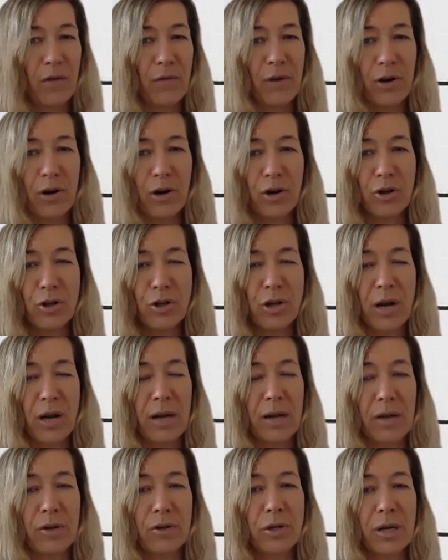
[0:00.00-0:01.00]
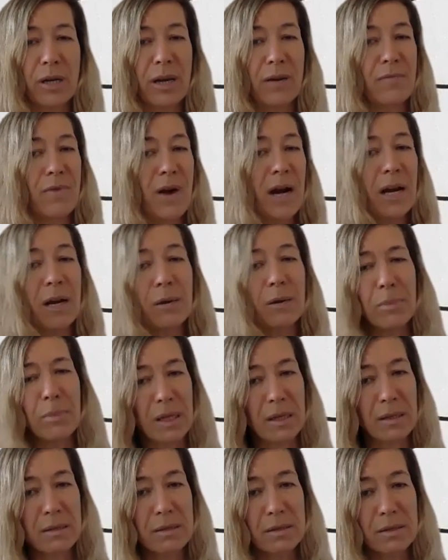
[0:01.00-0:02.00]
very challenging
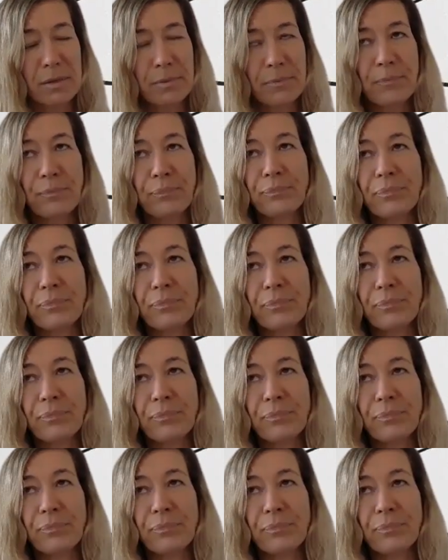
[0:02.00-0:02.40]
environments.